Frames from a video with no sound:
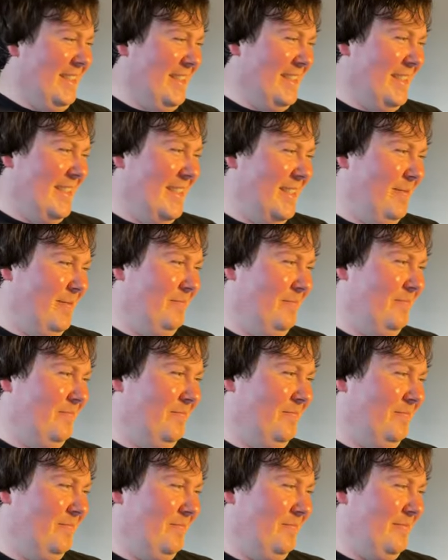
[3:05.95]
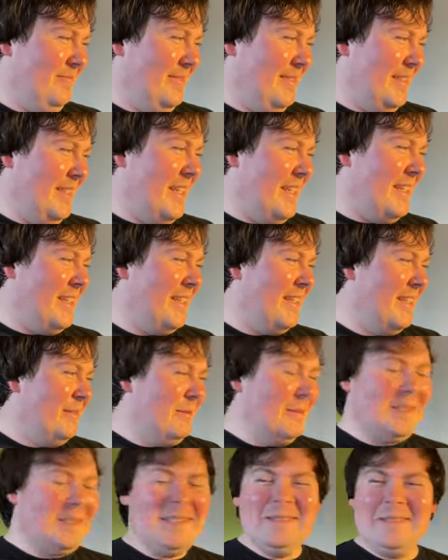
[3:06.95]
We'll
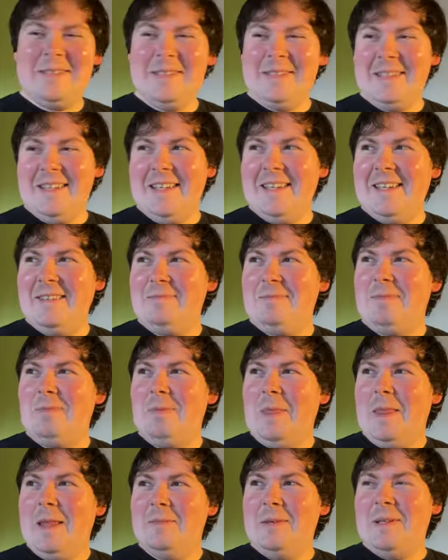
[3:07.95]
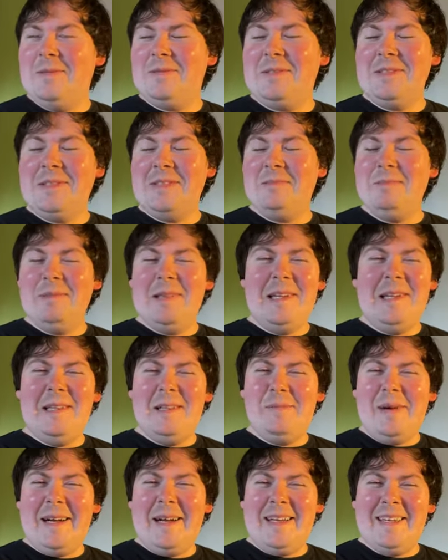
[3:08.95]
have to do some
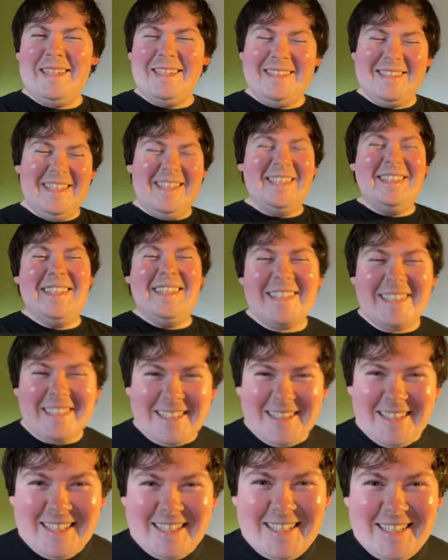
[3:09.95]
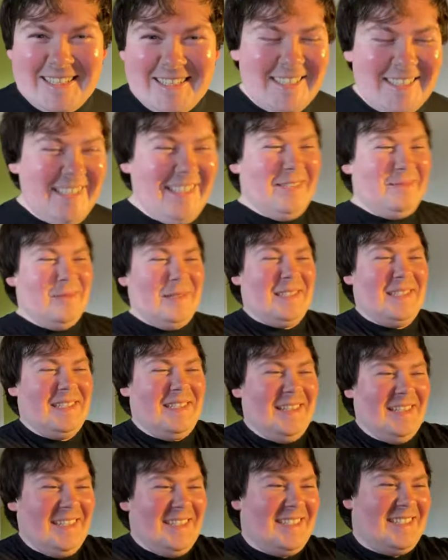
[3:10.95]
lullabies in the next
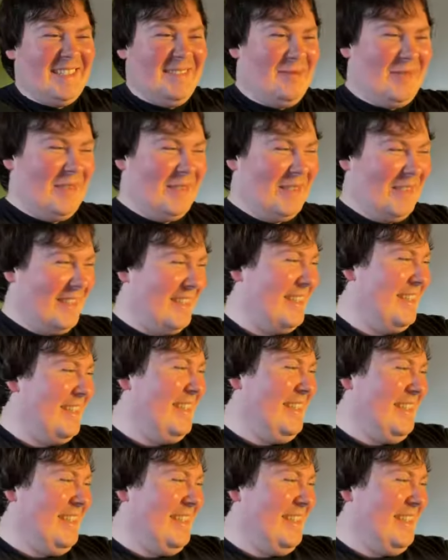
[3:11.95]
whistle lesson for you.